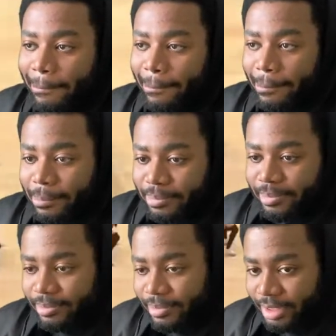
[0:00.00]

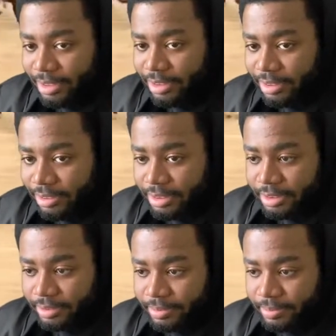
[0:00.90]

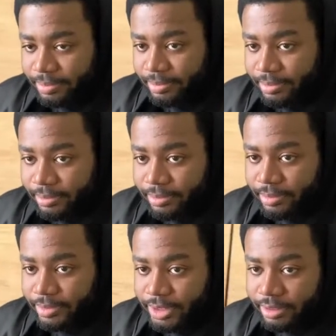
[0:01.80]

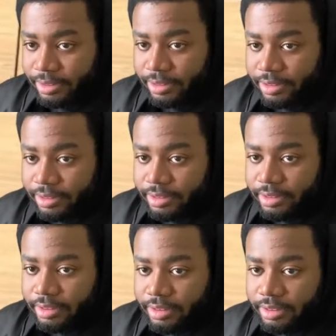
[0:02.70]

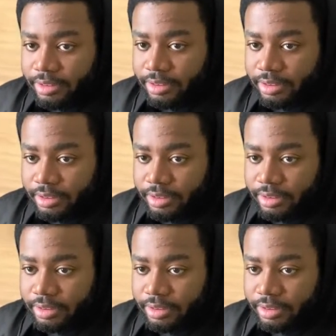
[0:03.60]
No one is speaking in this clip.